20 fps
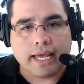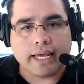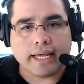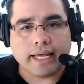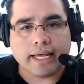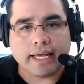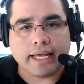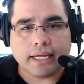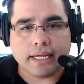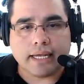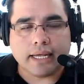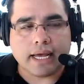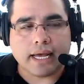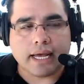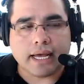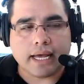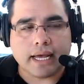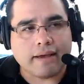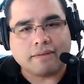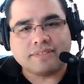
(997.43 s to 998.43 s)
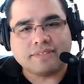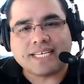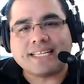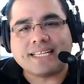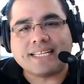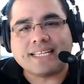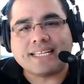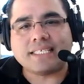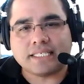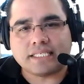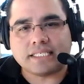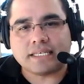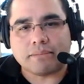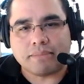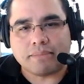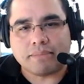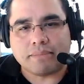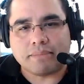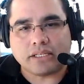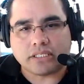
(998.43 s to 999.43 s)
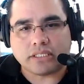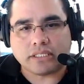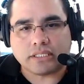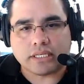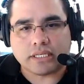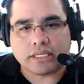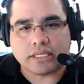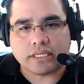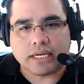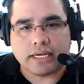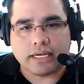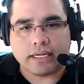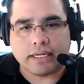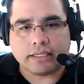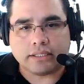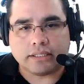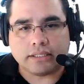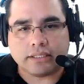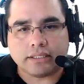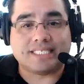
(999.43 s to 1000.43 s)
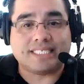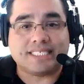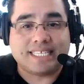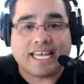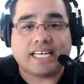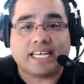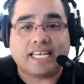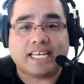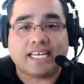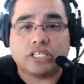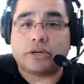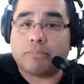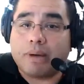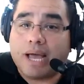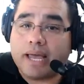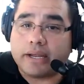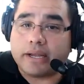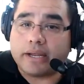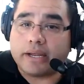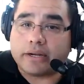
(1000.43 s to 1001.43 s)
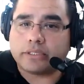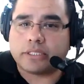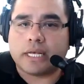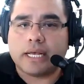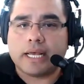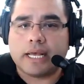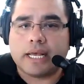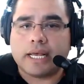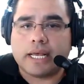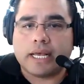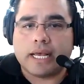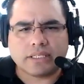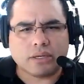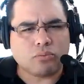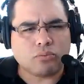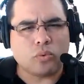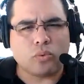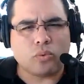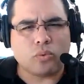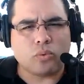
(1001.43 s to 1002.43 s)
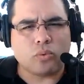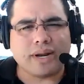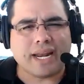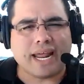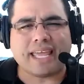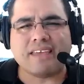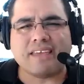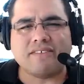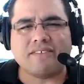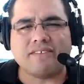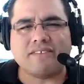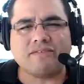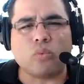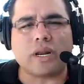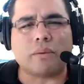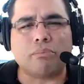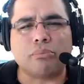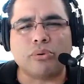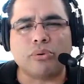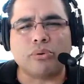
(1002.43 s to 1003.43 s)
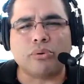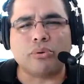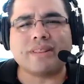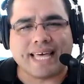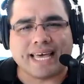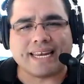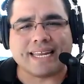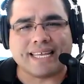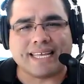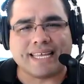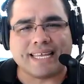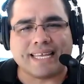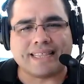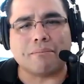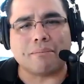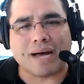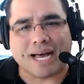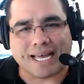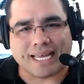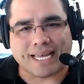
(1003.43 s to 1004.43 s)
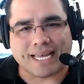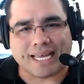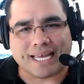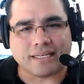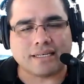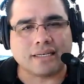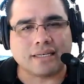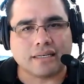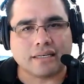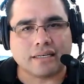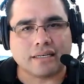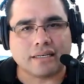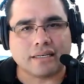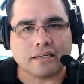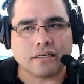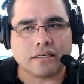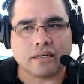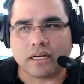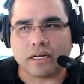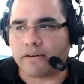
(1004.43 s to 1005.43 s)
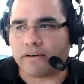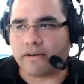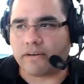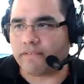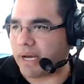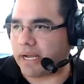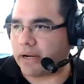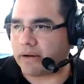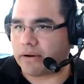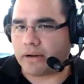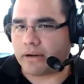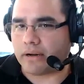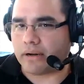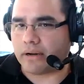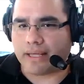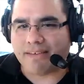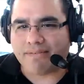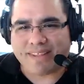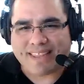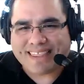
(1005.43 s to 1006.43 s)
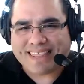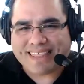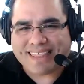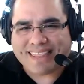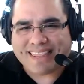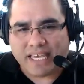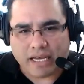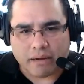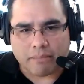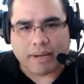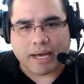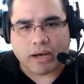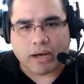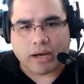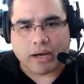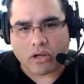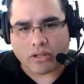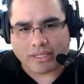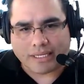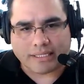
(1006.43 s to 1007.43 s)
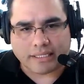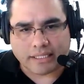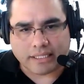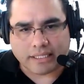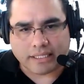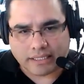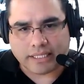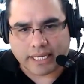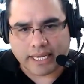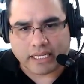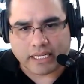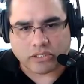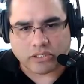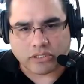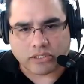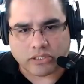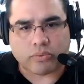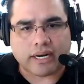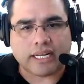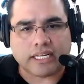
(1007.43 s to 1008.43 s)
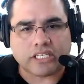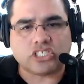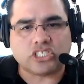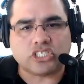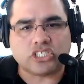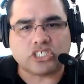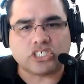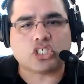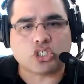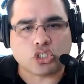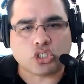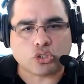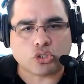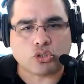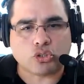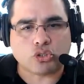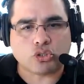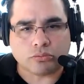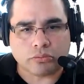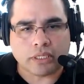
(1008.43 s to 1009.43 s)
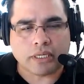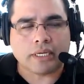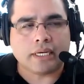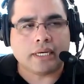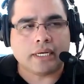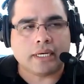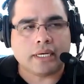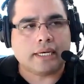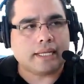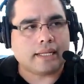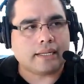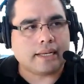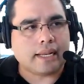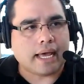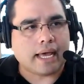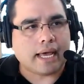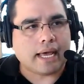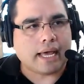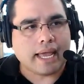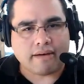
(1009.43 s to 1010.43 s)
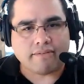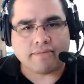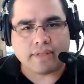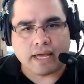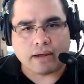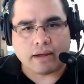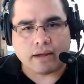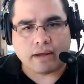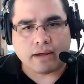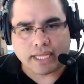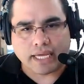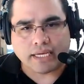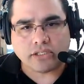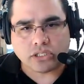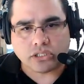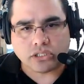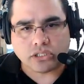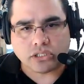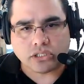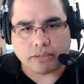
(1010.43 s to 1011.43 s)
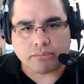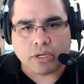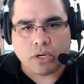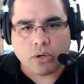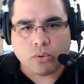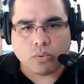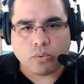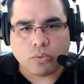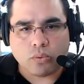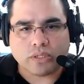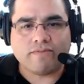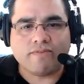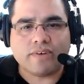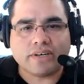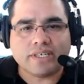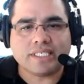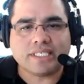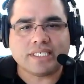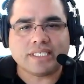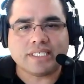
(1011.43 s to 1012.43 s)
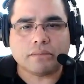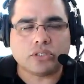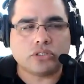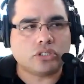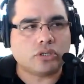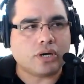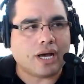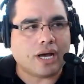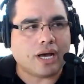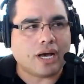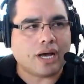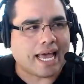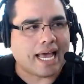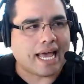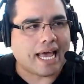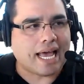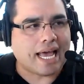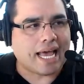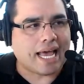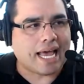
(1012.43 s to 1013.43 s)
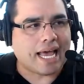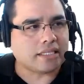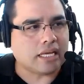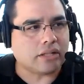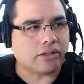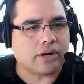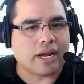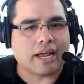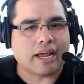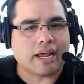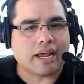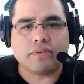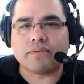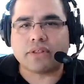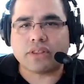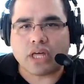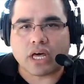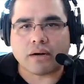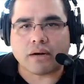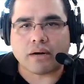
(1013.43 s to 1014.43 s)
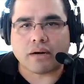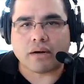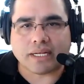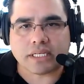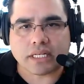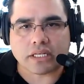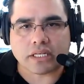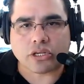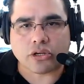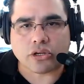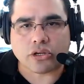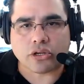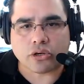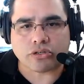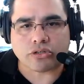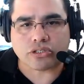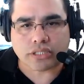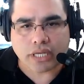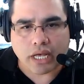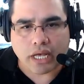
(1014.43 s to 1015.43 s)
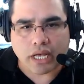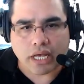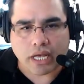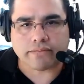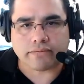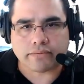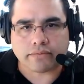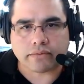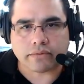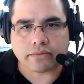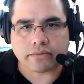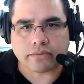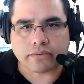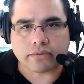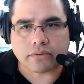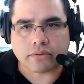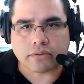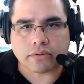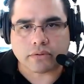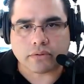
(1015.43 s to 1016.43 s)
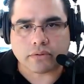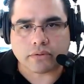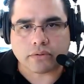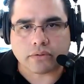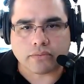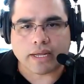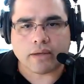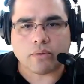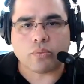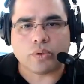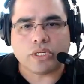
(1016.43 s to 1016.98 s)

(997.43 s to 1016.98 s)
And I've said this to some agents to say to their buyers, and they say, well, why would I even want to put that in the mind of the buyer? Even think about calling the listing agent. Why don't I just assume that I have that relationship? Well, it's very similar to us asking a seller, have you ever thought about selling your home yourself? Right?